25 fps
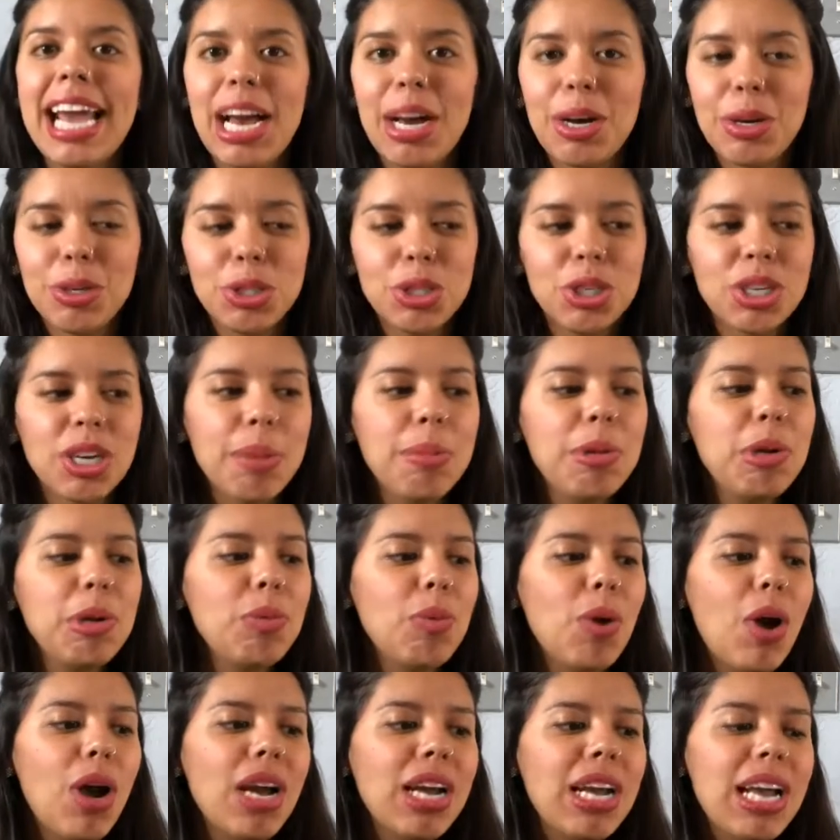Now, don't
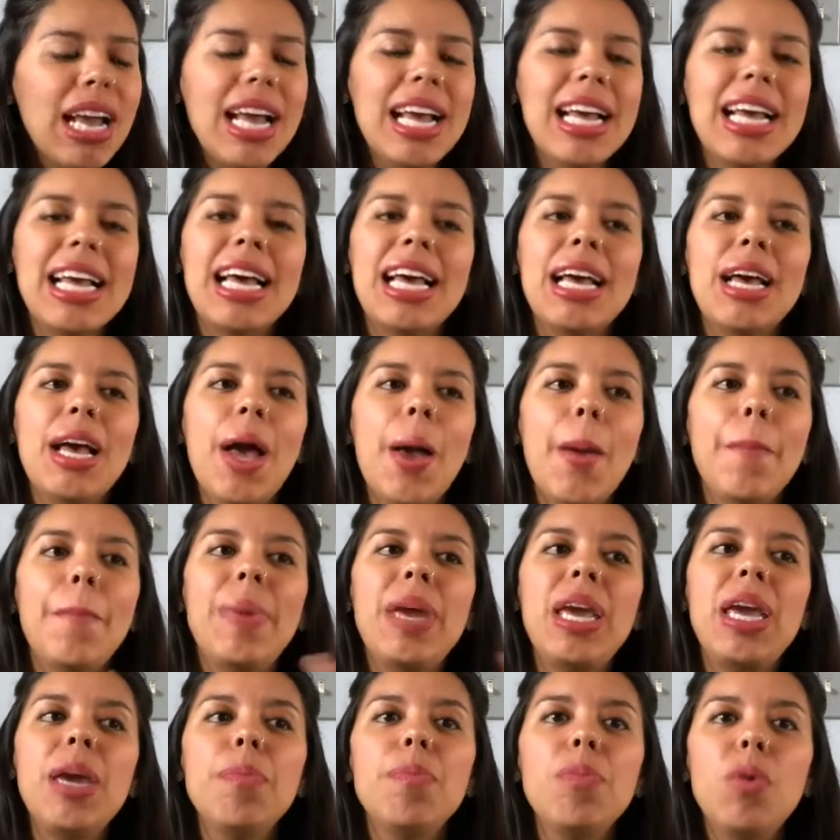get me wrong.
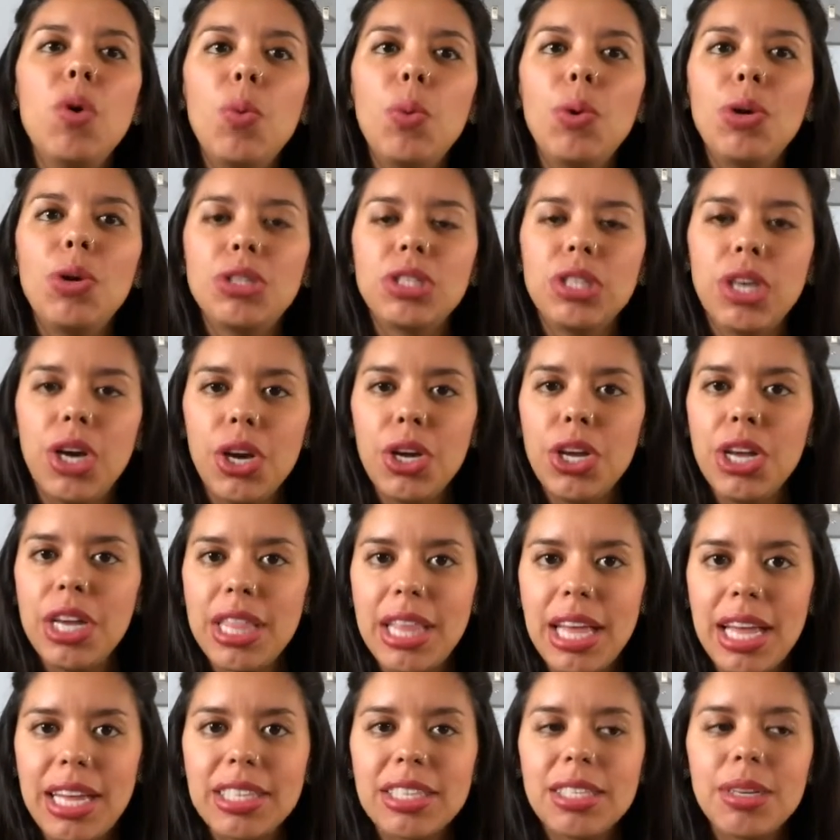People will
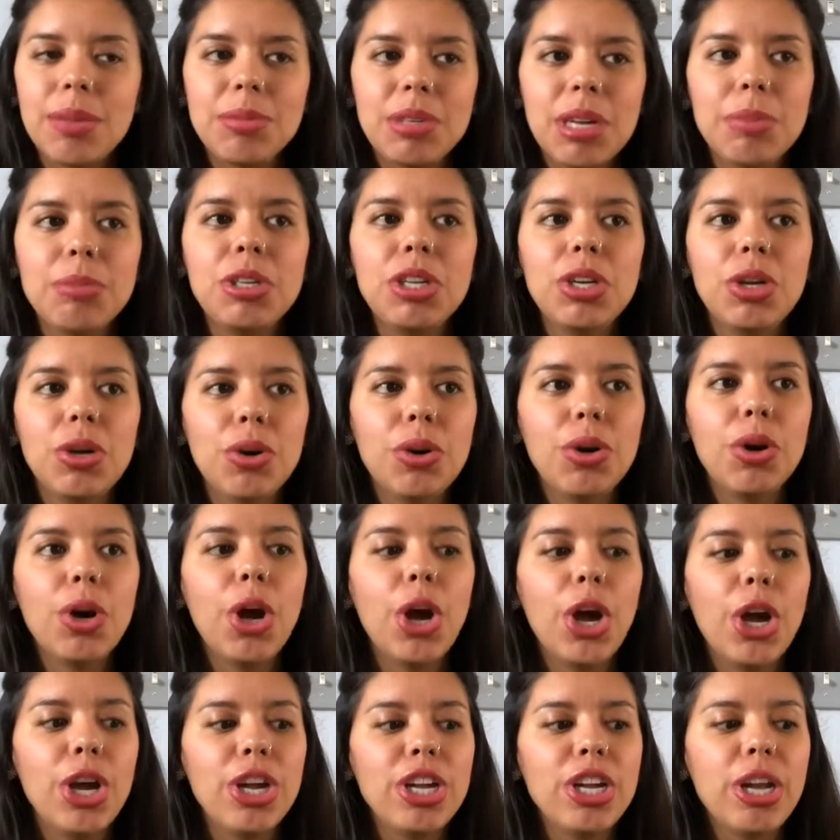tell you that. Sometimes, you
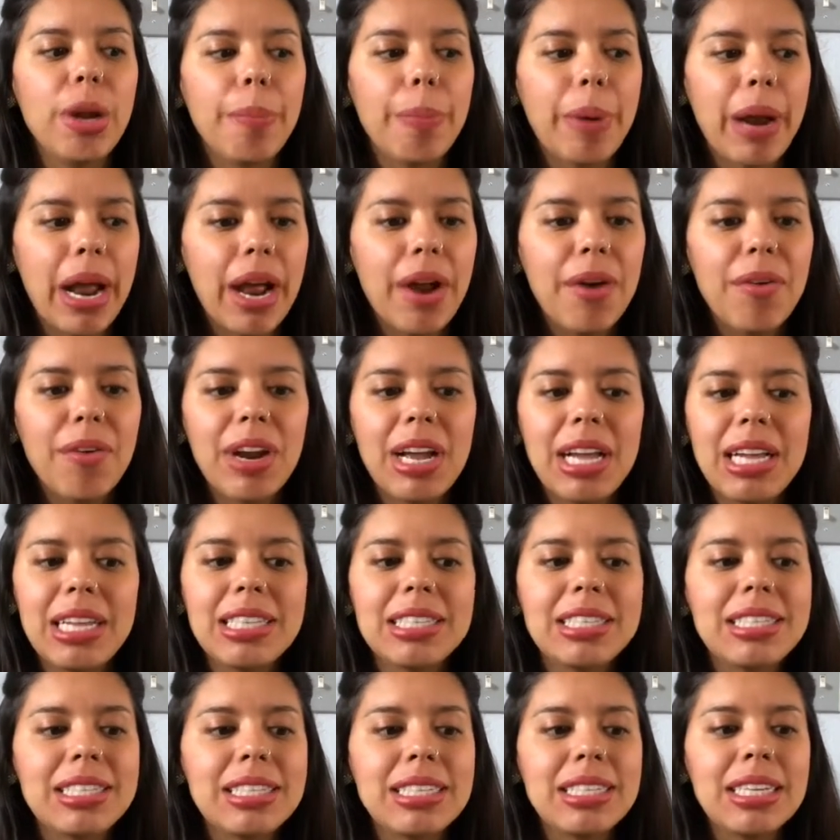know, your
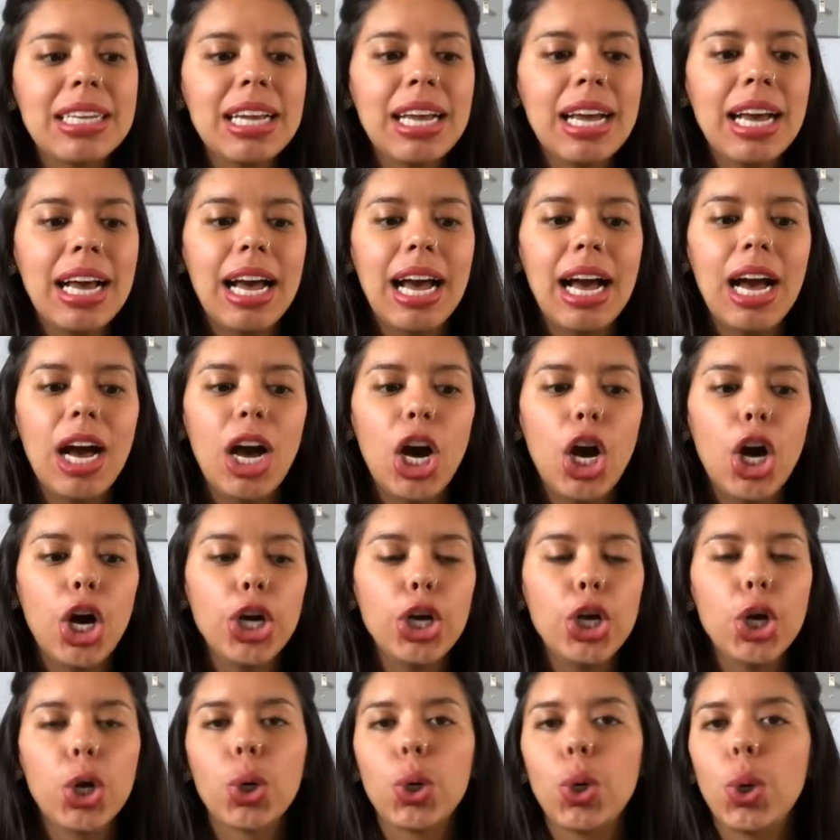parents,
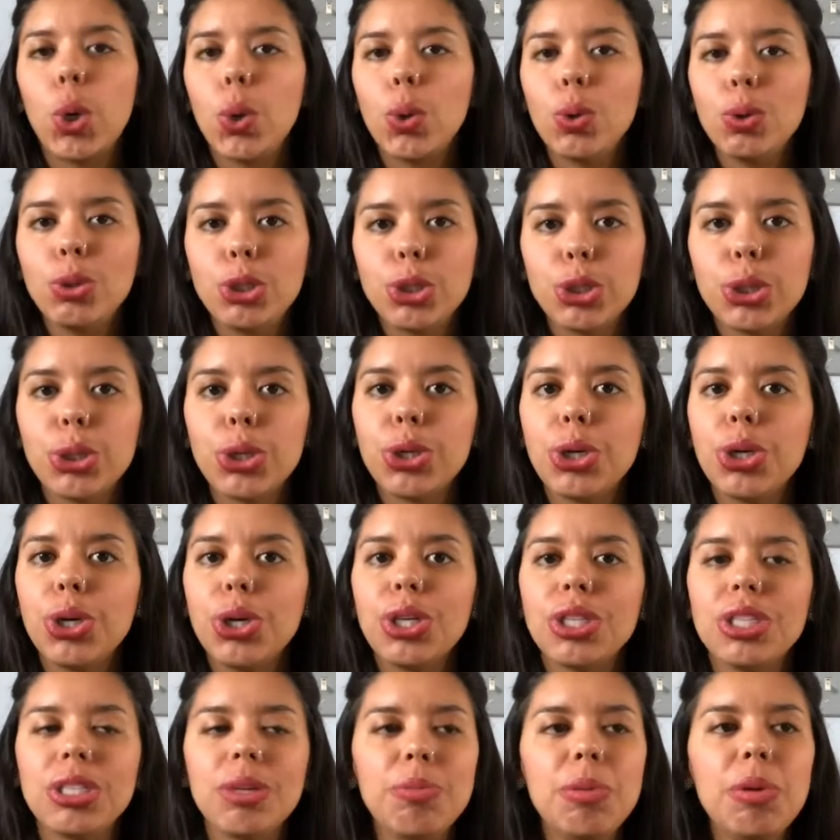Uh, your
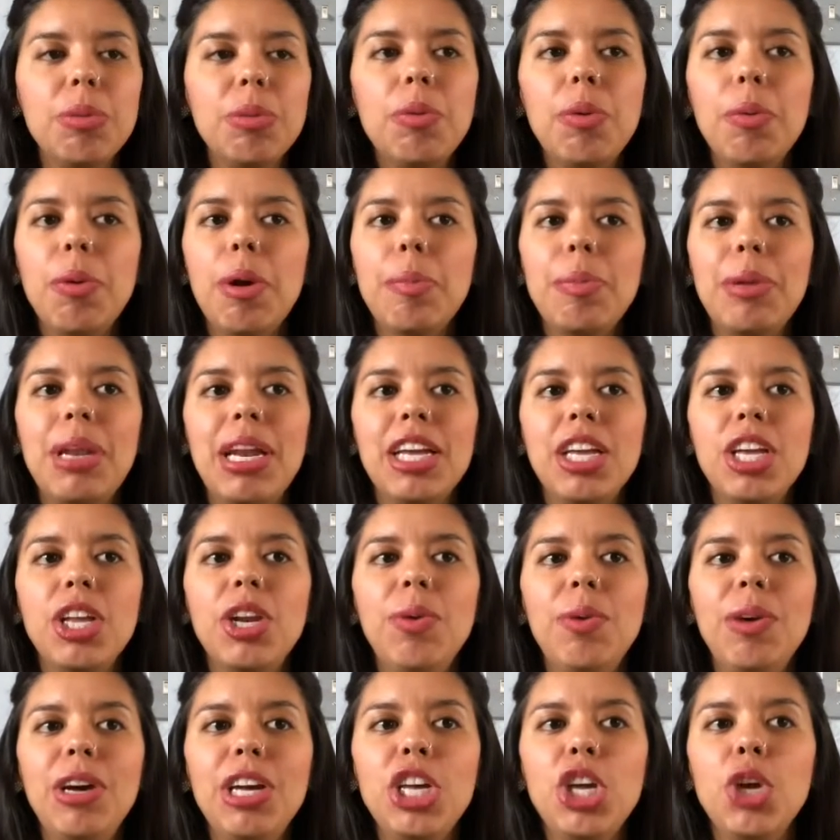culture. Some people might be
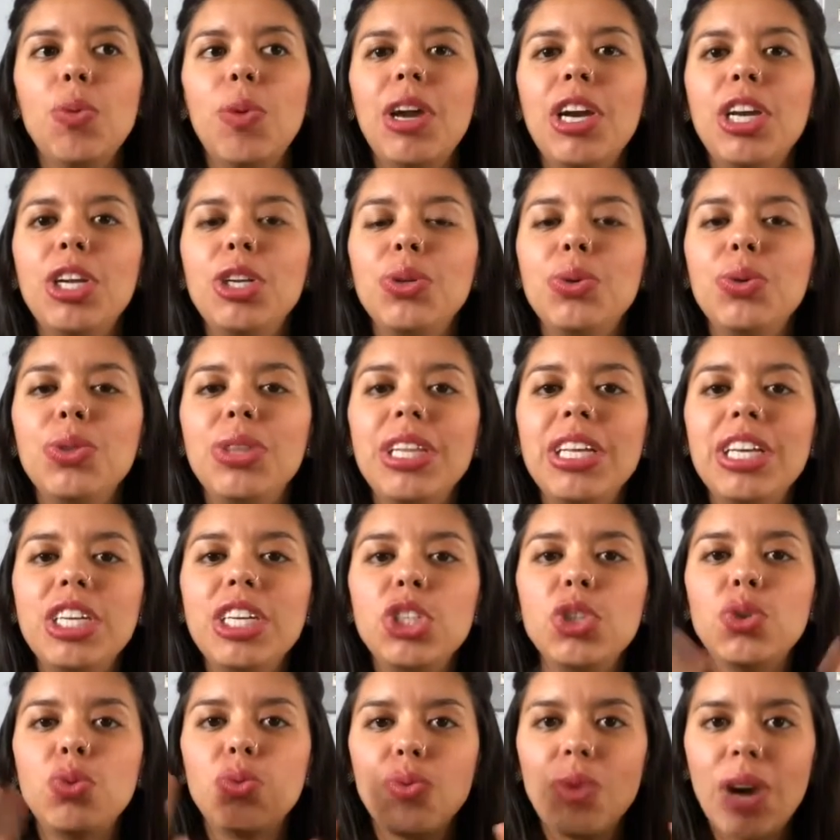like, you know what, you want to do
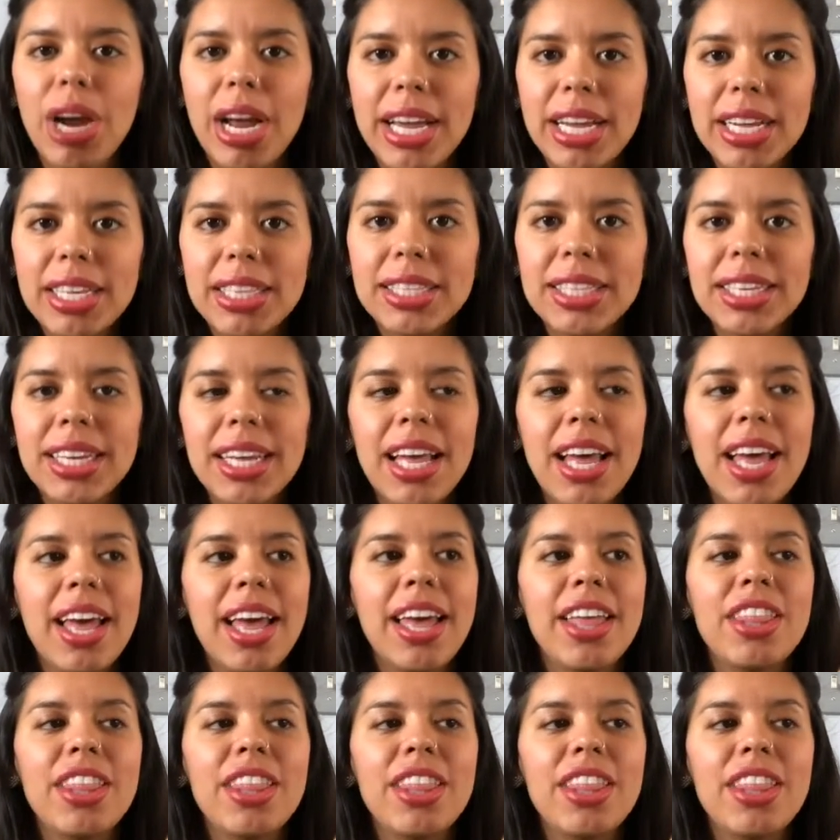things right,